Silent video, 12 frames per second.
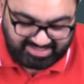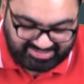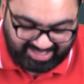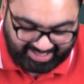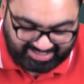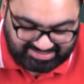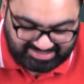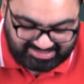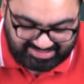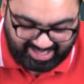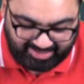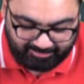These
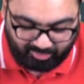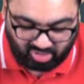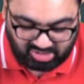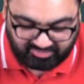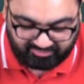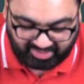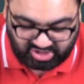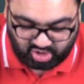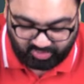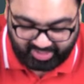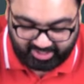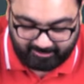axes and poles
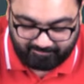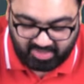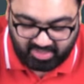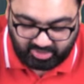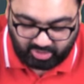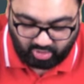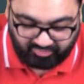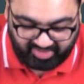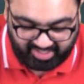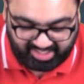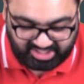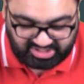fluctuate due to
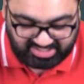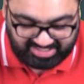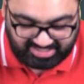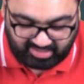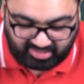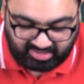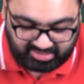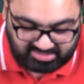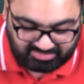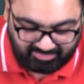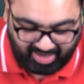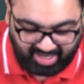variations in
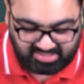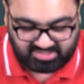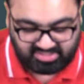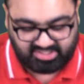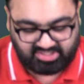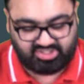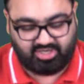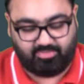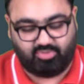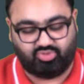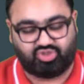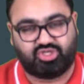Earth's mass
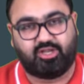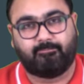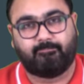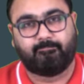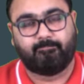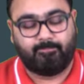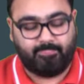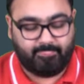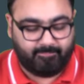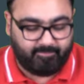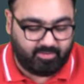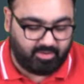distribution.
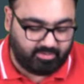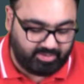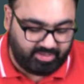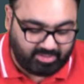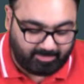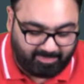In